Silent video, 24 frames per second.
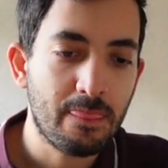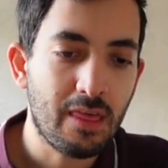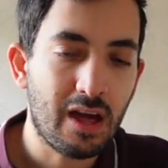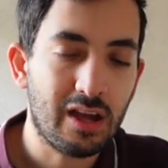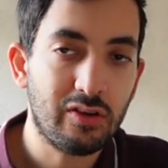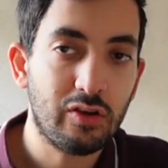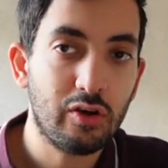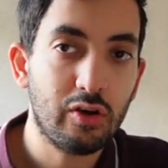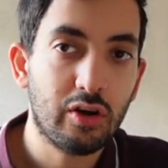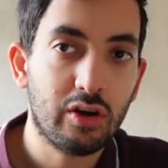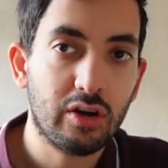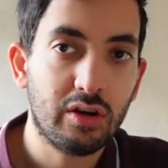
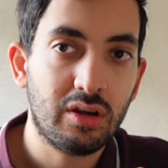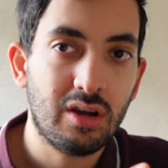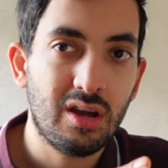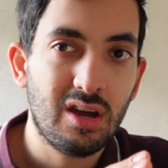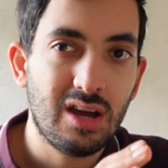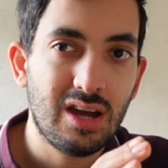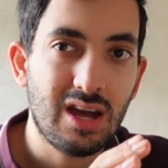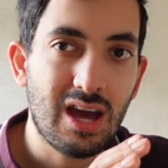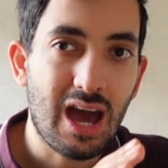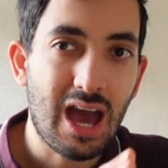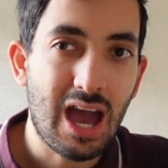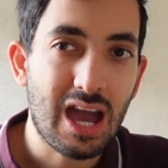You can
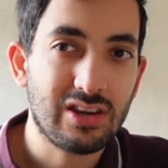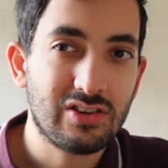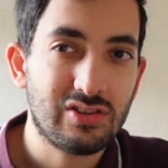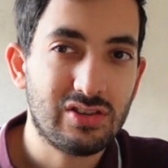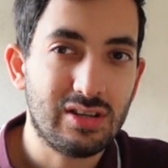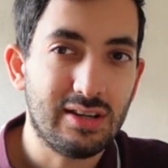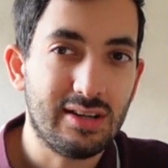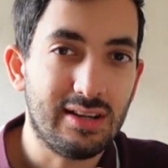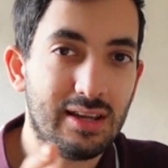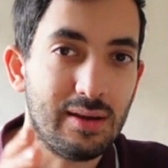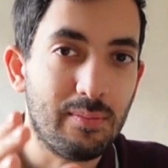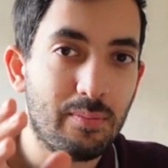
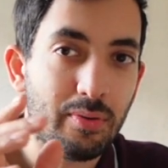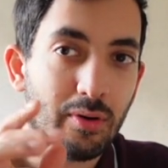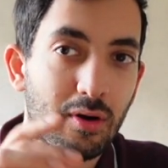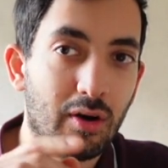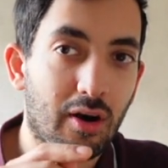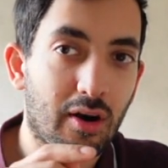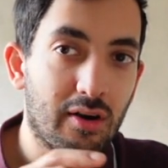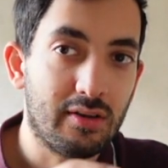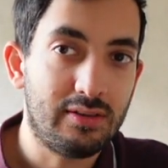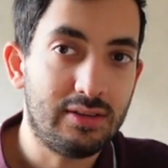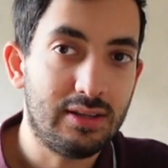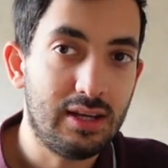actually put
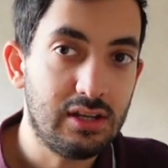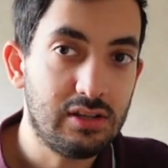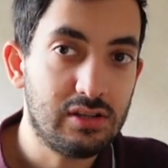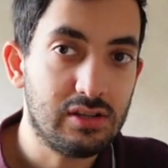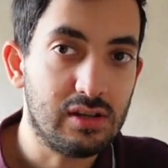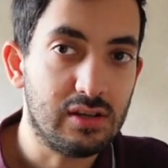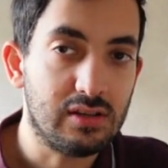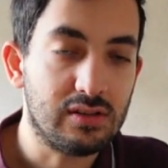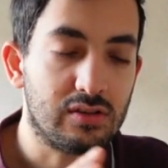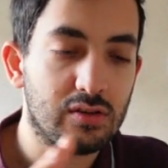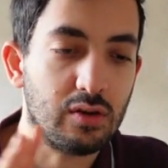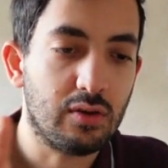
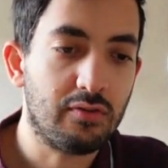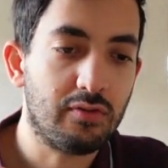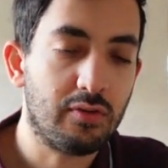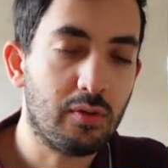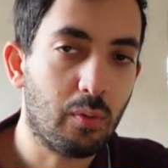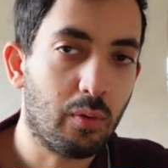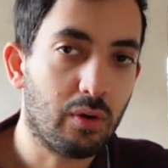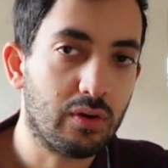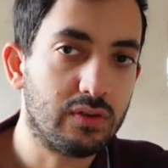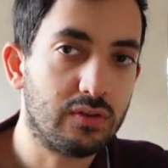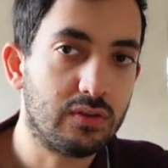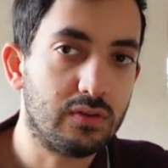conditions, so if you
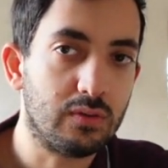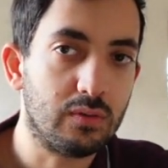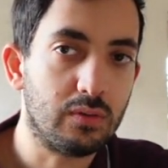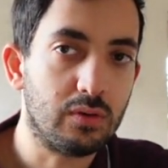want to,